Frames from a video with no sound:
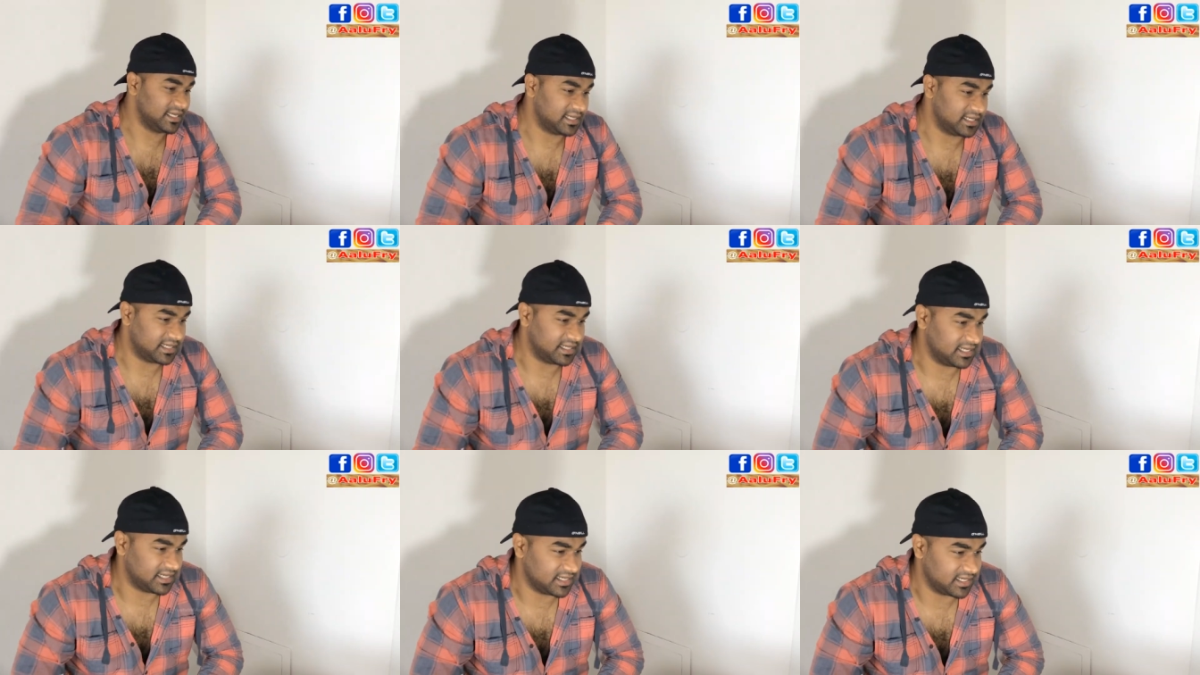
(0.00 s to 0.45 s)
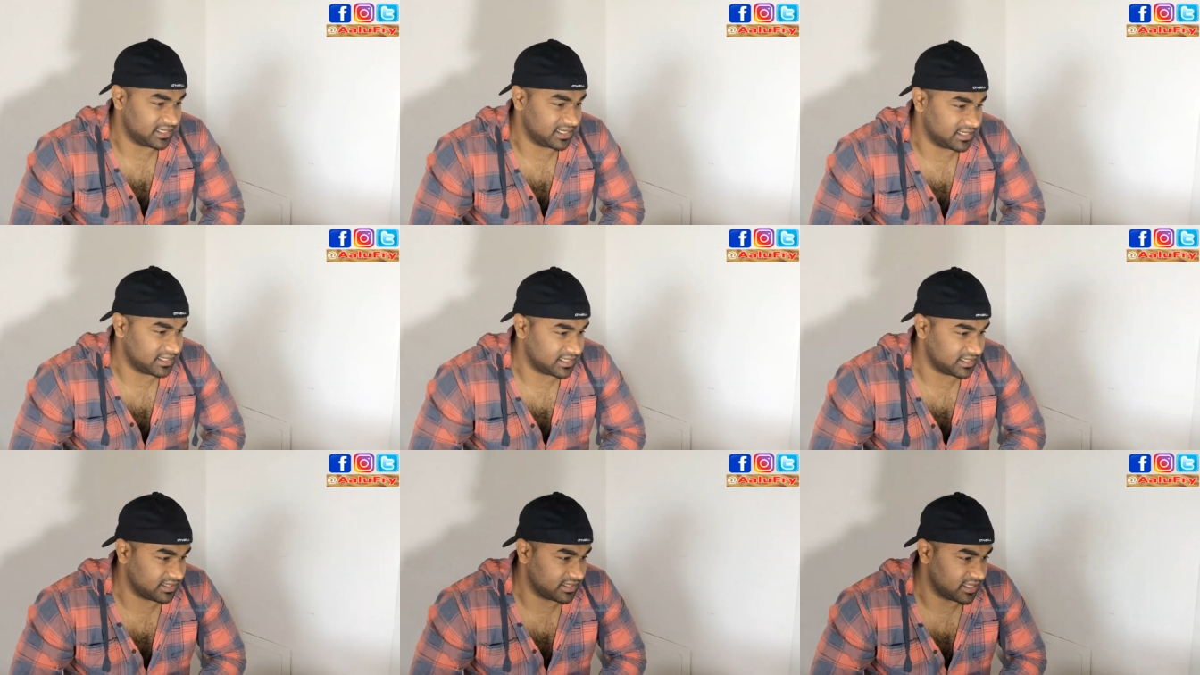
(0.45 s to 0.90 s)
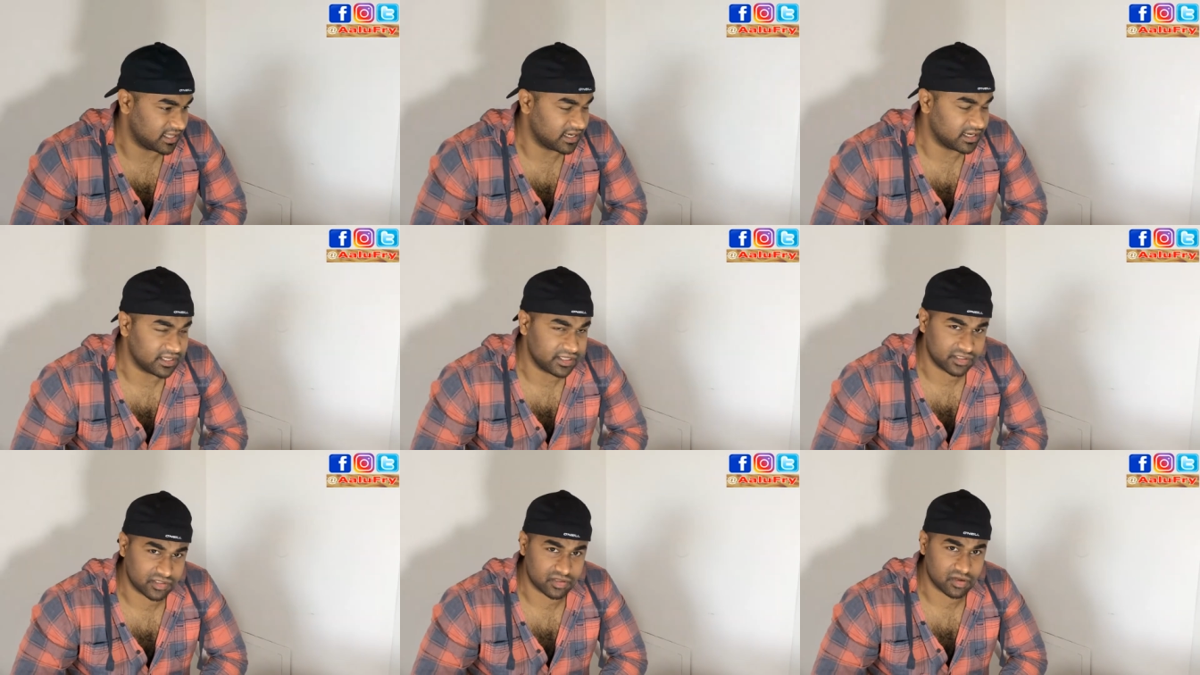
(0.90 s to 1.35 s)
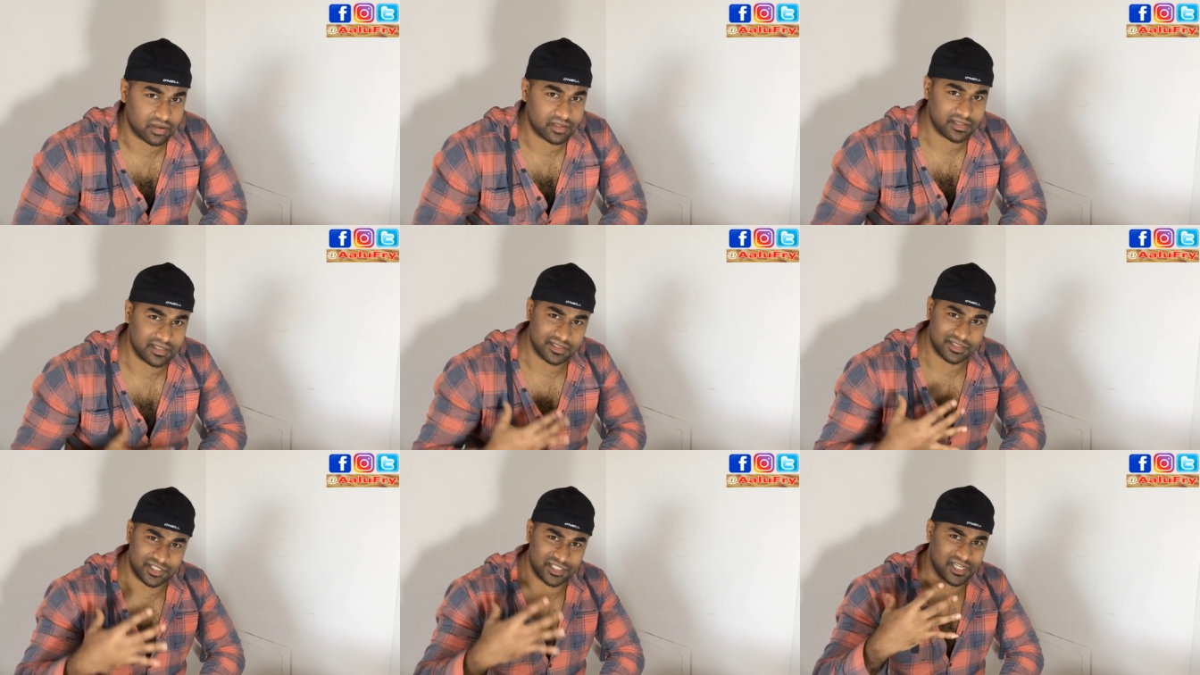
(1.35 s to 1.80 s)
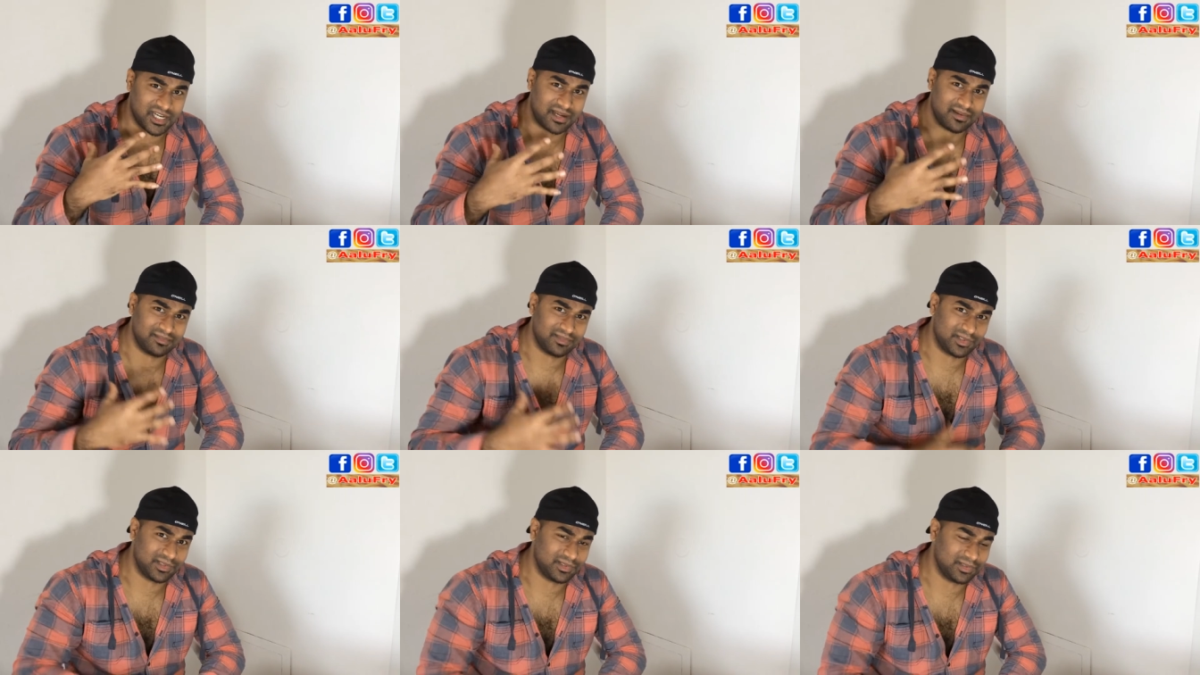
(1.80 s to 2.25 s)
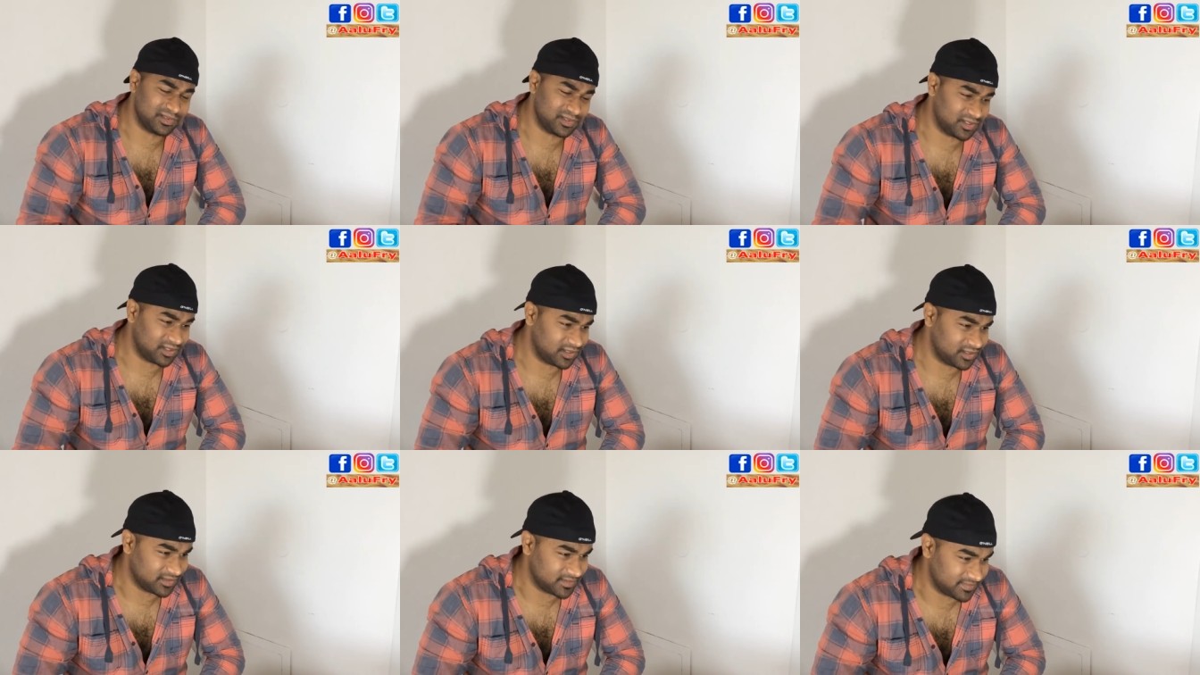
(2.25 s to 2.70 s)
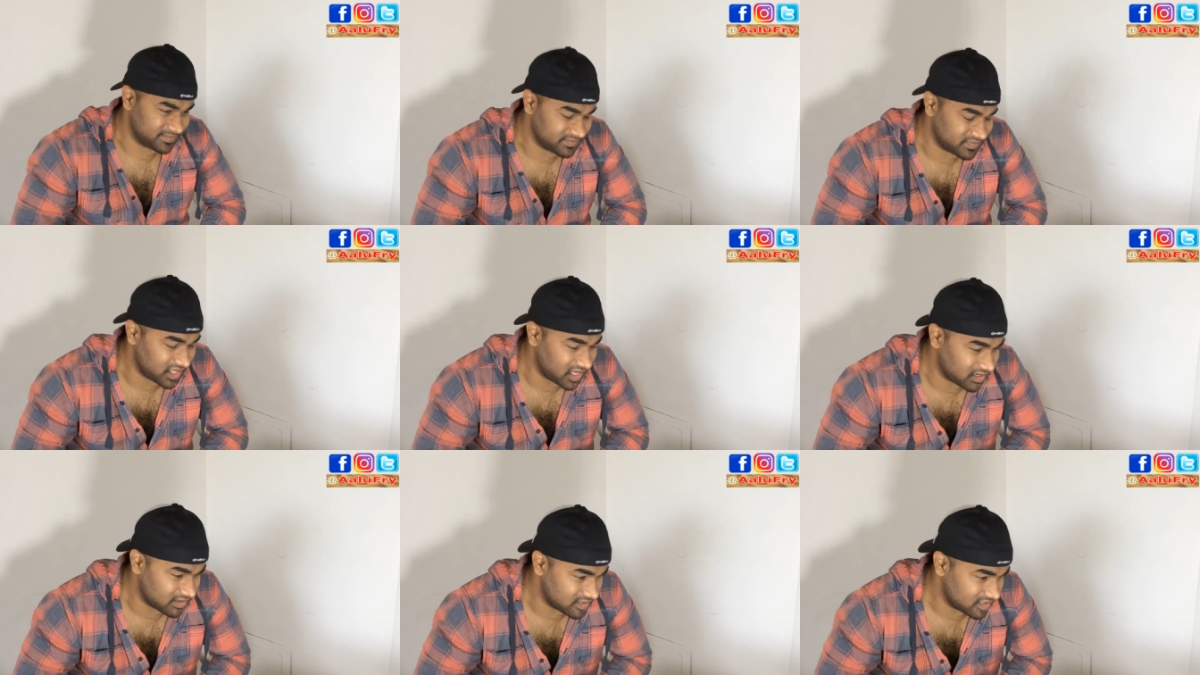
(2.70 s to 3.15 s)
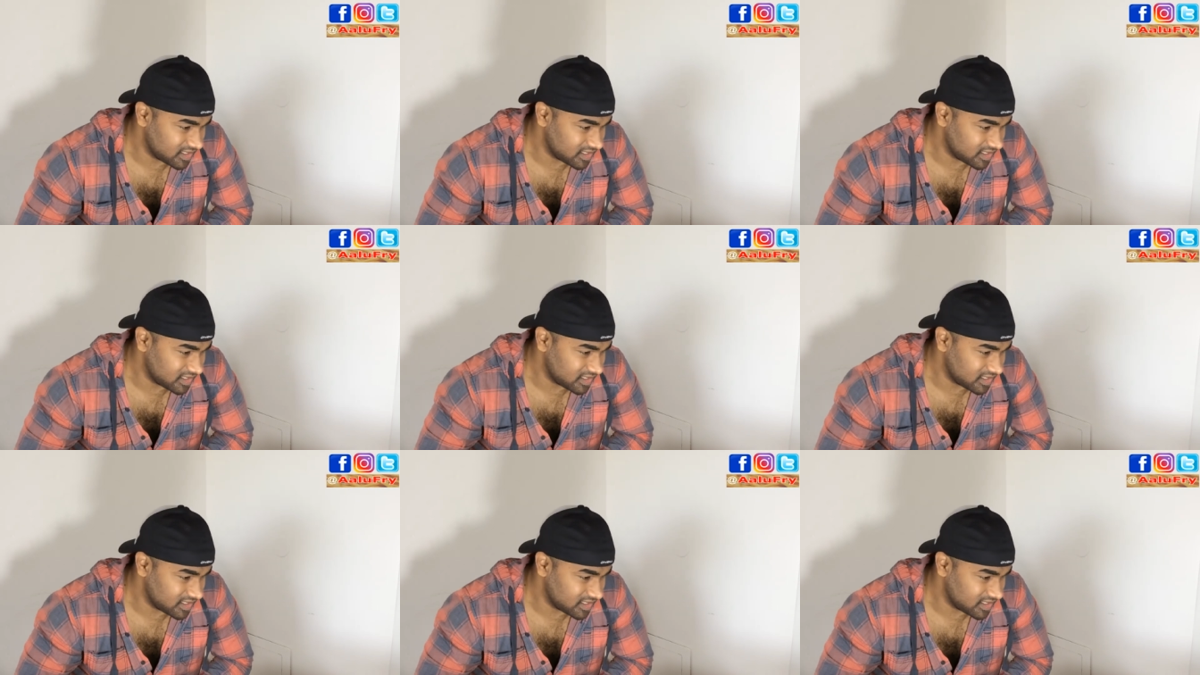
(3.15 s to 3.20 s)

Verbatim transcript: Uh, and he's got the charm too, so yeah